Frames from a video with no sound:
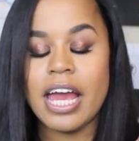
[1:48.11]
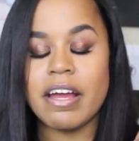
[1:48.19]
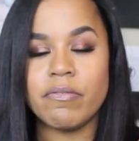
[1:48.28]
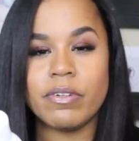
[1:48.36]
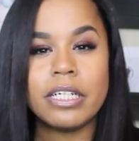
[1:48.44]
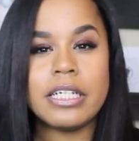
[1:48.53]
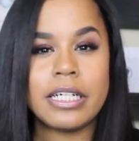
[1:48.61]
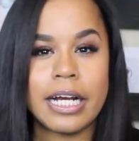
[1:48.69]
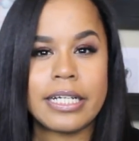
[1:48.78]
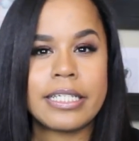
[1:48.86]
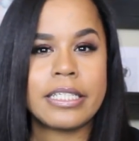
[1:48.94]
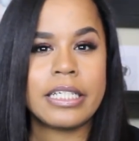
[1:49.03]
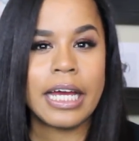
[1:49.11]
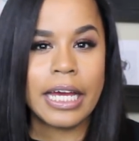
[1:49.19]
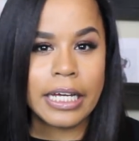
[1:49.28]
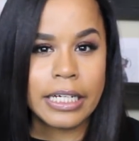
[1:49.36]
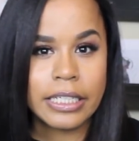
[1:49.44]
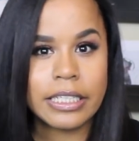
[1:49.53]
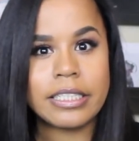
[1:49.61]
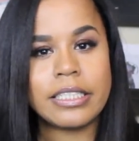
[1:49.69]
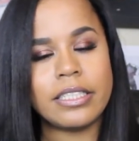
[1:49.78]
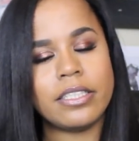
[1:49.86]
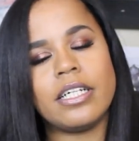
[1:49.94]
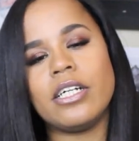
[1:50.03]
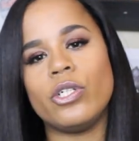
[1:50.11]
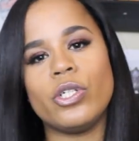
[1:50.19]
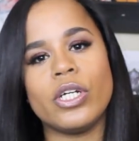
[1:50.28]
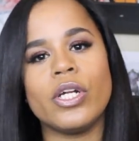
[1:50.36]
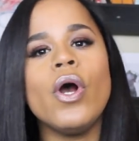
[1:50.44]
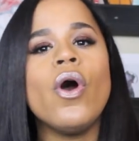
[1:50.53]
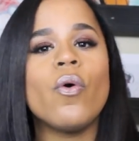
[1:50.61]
a really nice tangling sensation